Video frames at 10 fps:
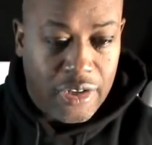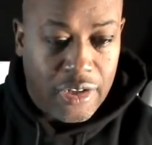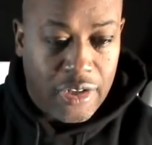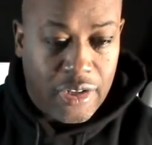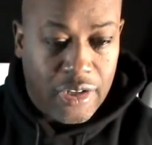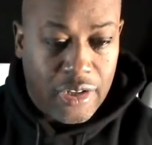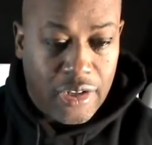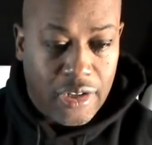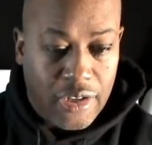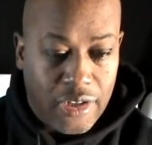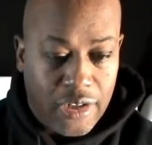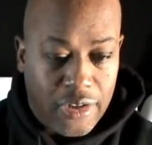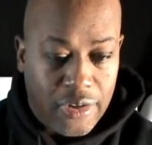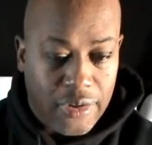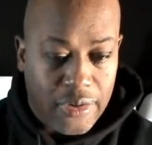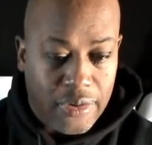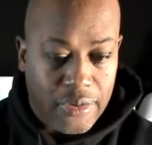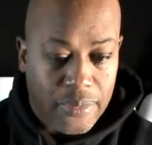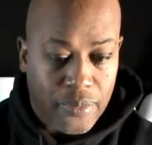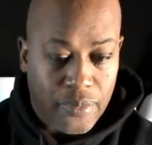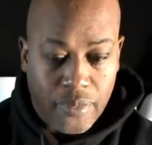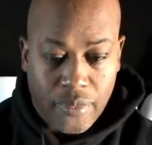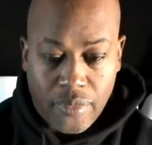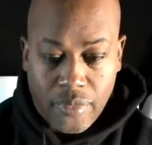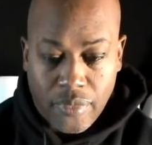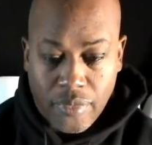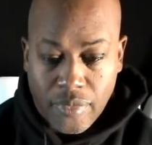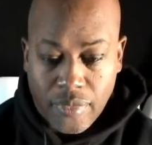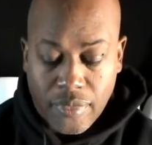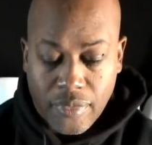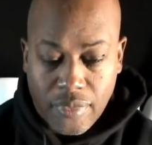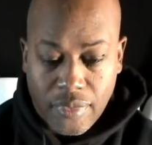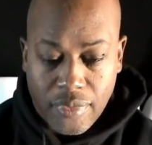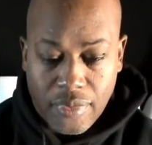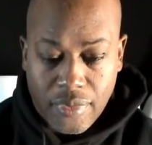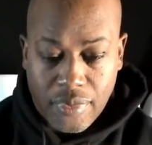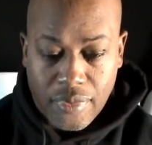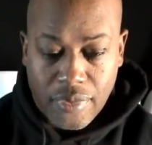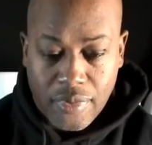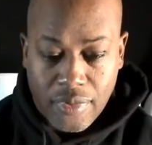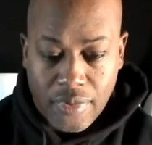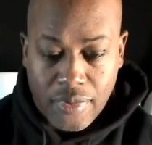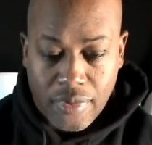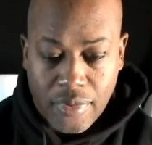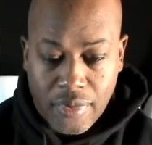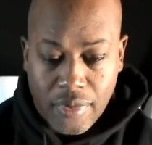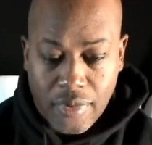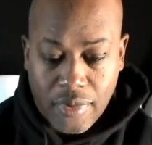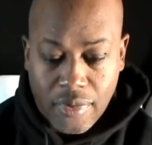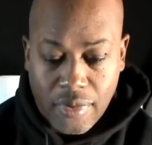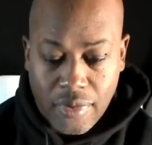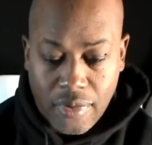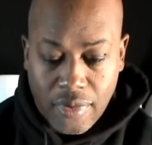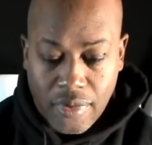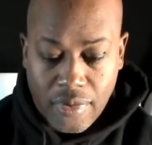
No one is speaking in this clip.